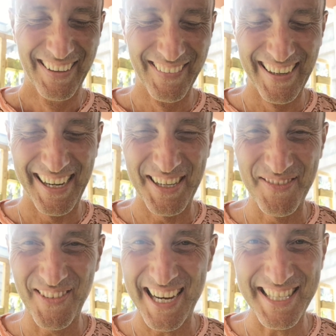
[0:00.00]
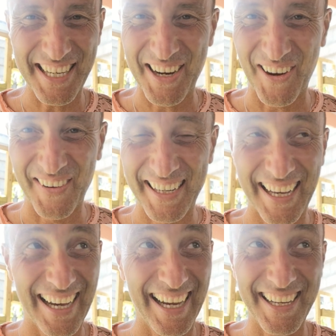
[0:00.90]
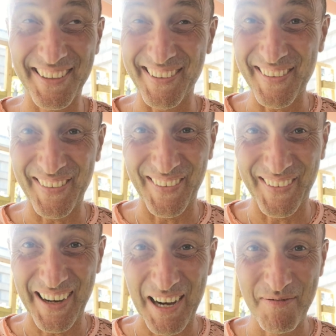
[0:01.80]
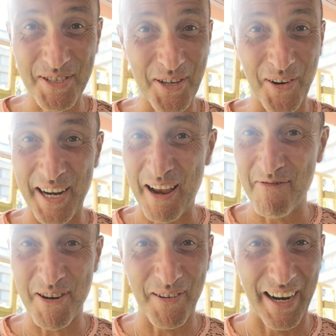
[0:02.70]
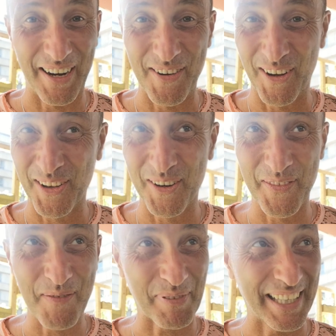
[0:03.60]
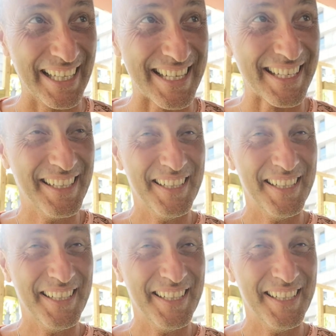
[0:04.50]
Where, where's it going? I don't know. I'm just going everywhere and all over the place.